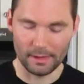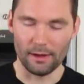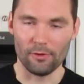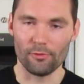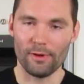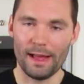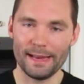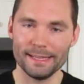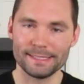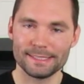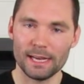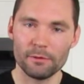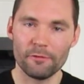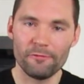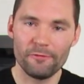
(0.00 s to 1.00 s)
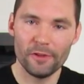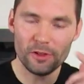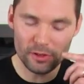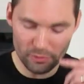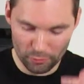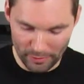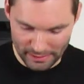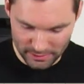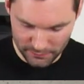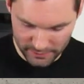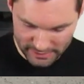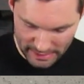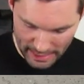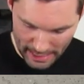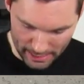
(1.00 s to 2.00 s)
All right, it's time to fill in the rest of
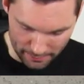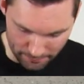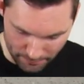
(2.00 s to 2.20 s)
his head,